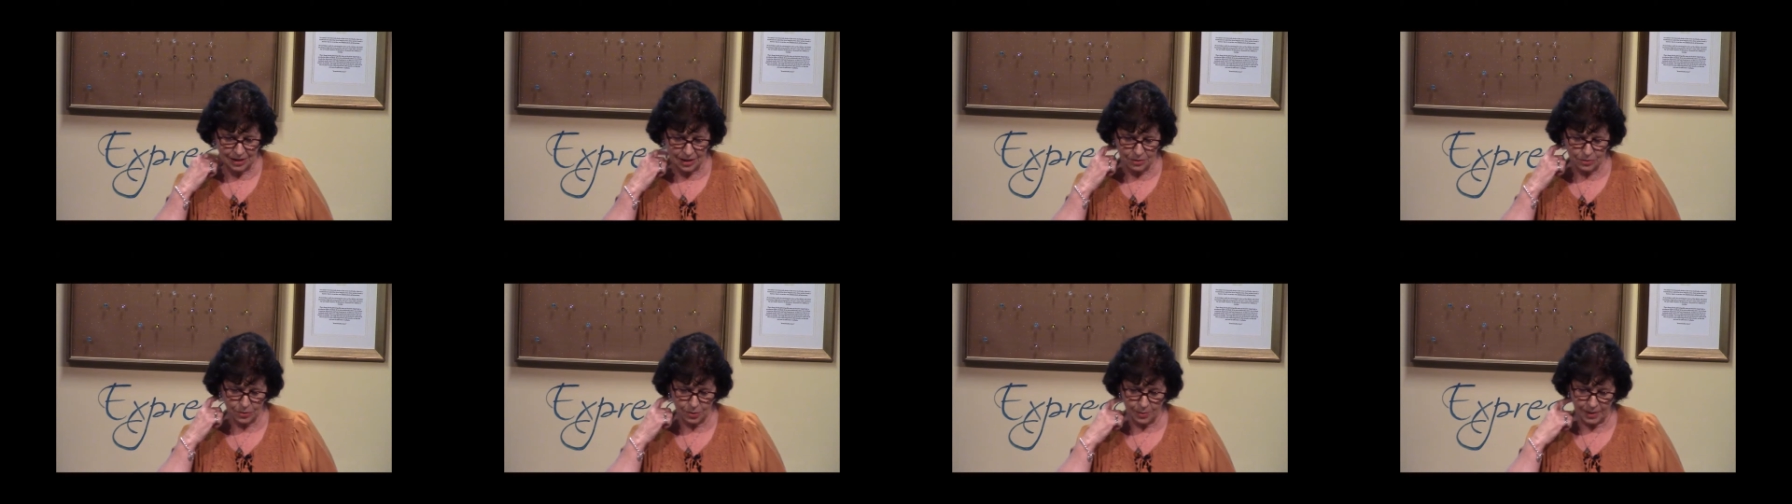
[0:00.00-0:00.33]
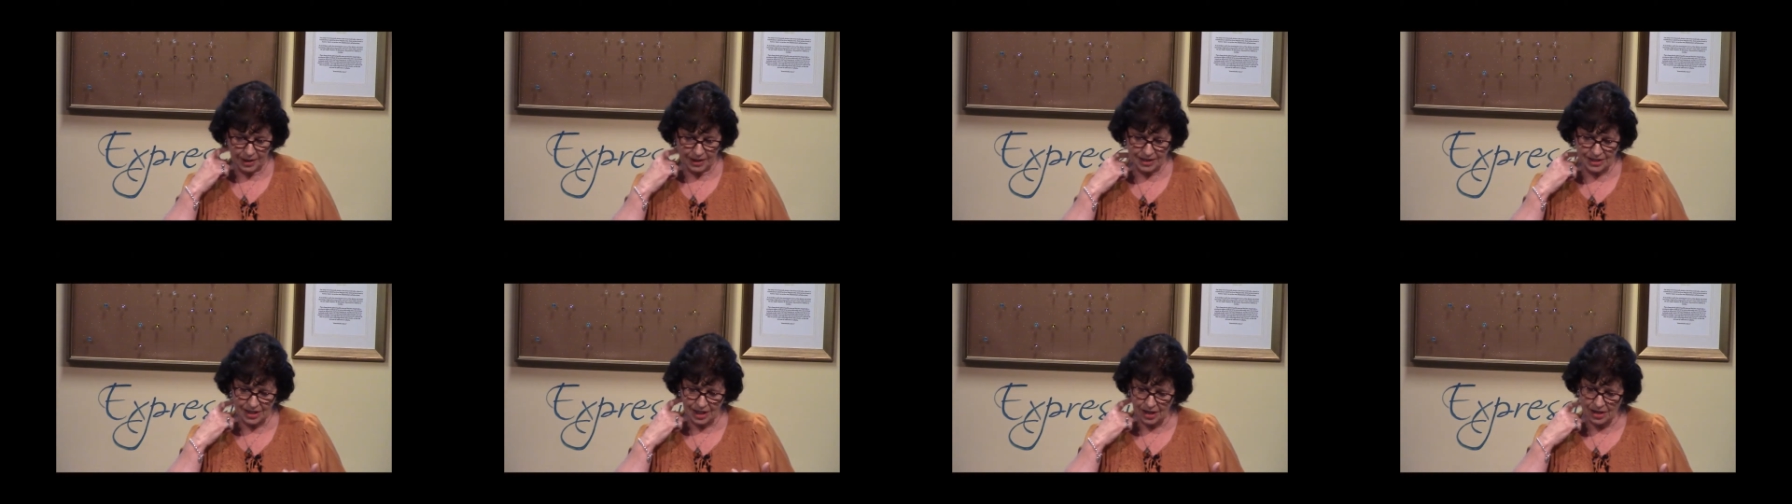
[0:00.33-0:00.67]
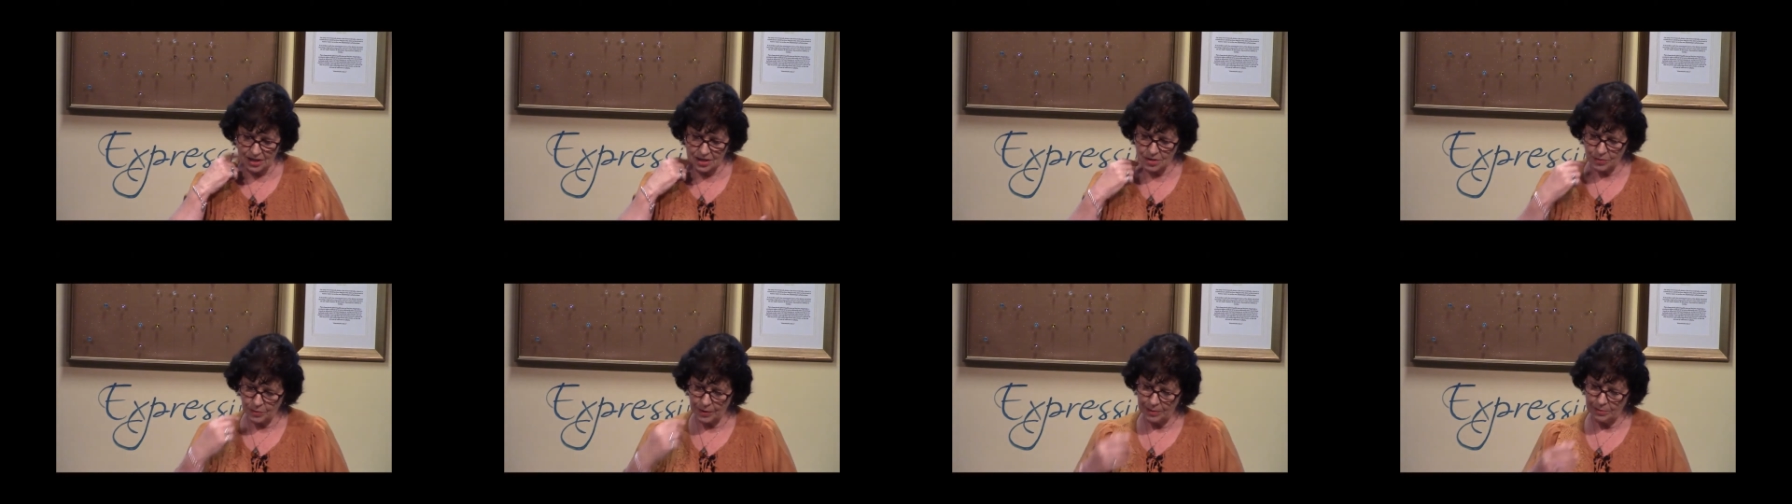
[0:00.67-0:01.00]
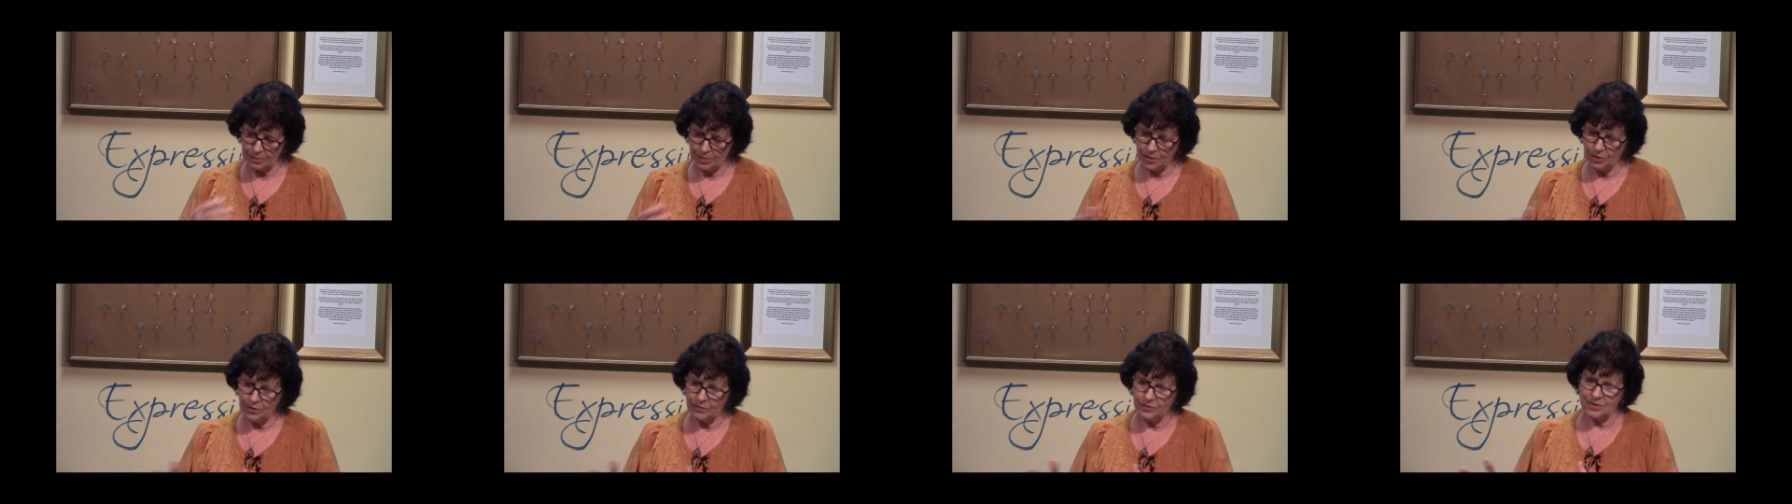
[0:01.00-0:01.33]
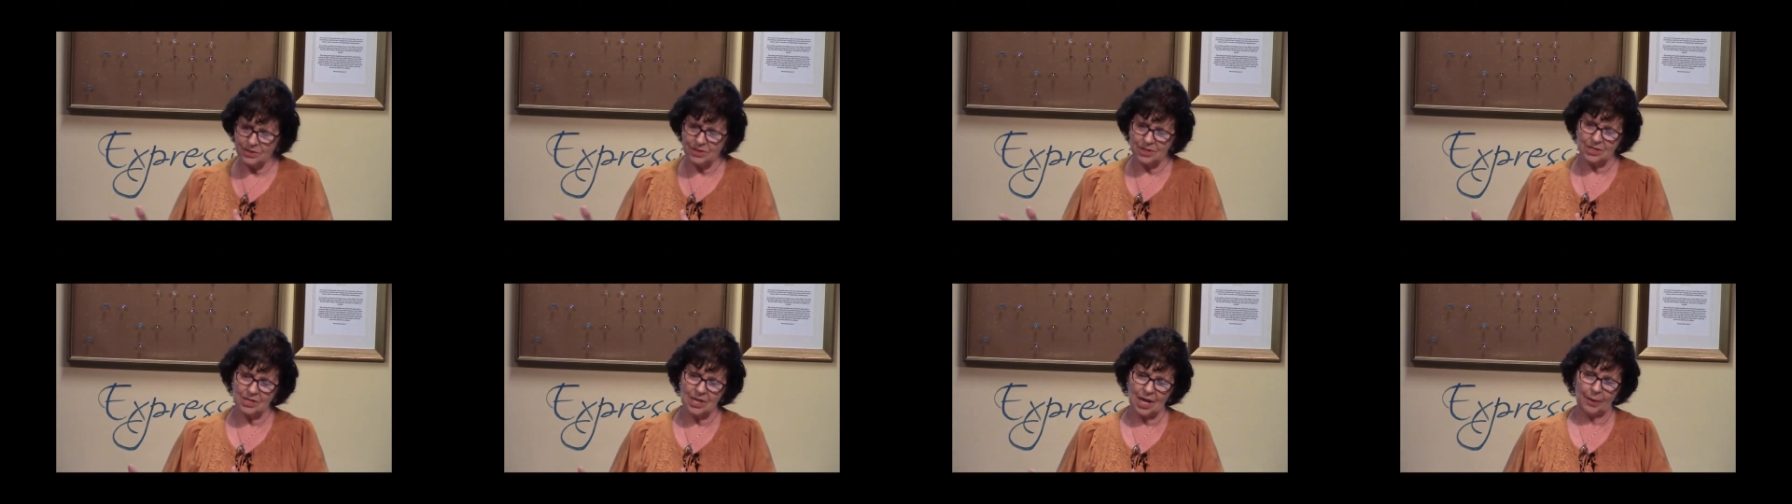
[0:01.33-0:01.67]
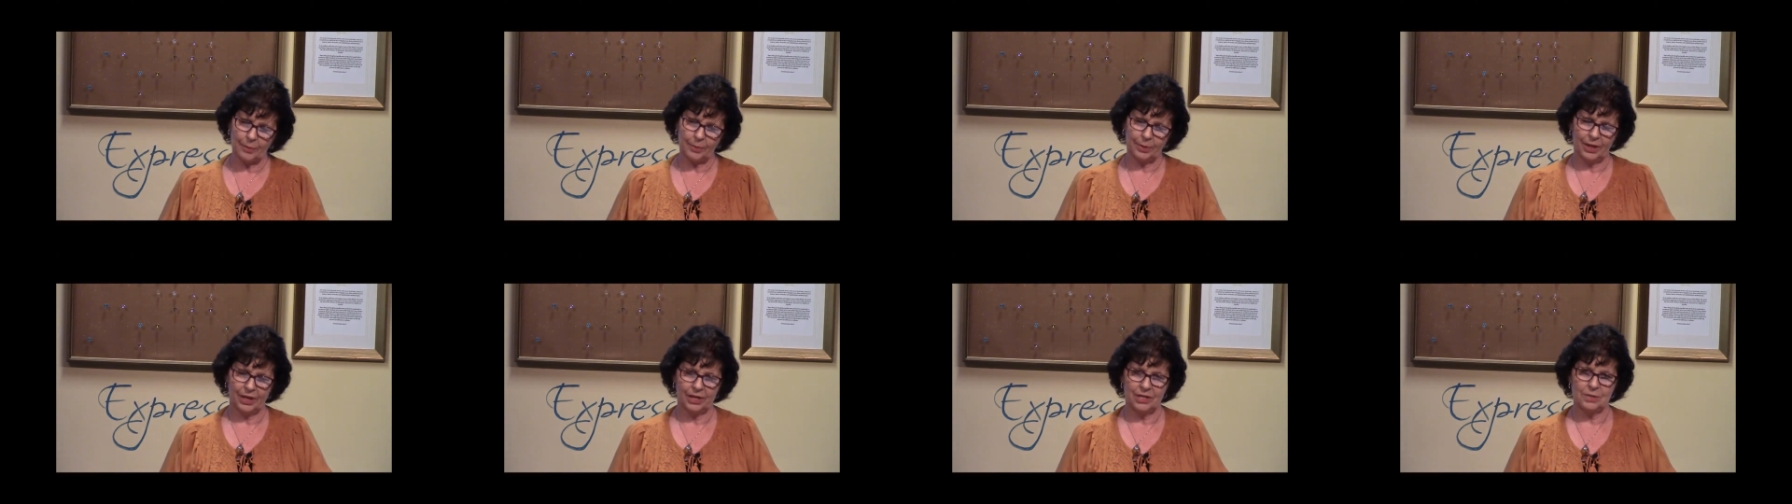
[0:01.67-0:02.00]
Through meditation, we move into
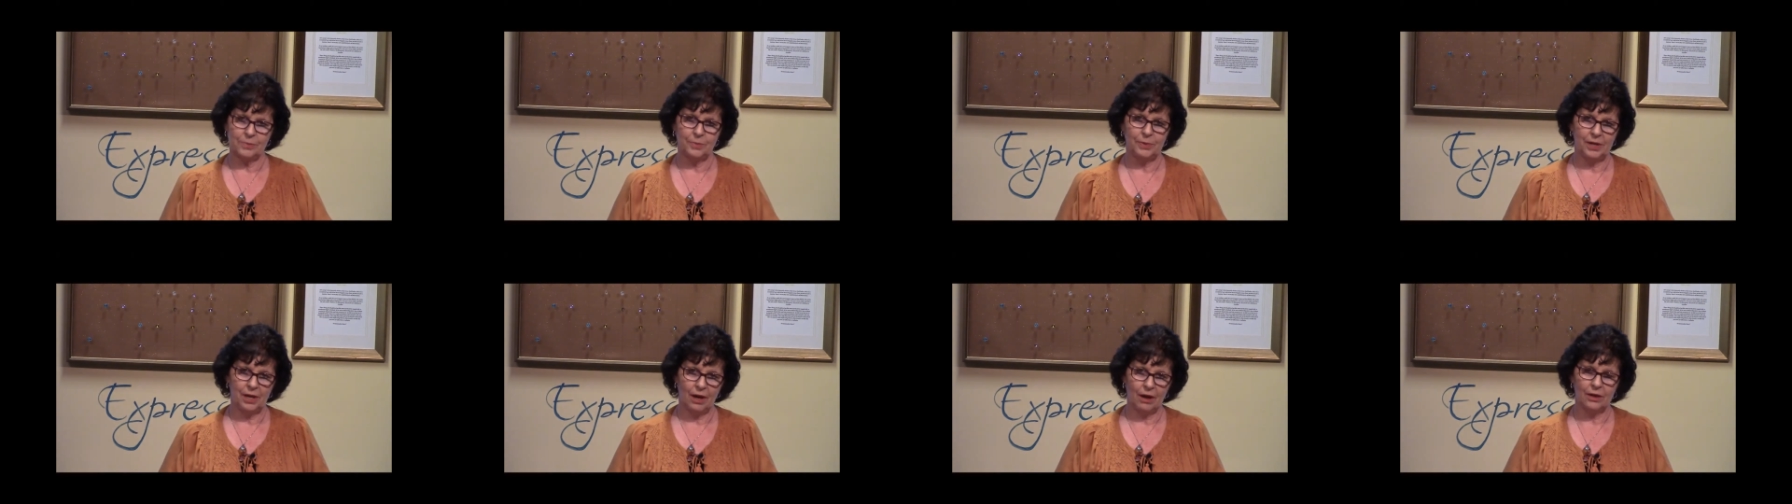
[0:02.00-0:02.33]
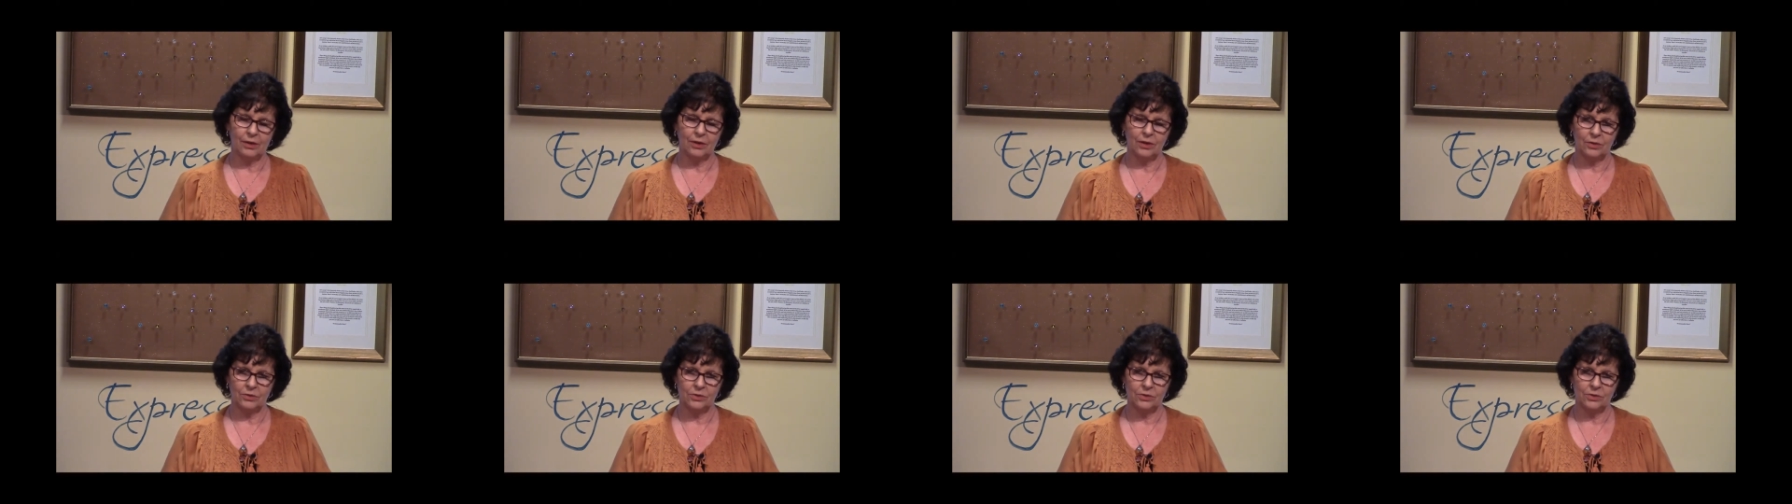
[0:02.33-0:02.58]
that place beyond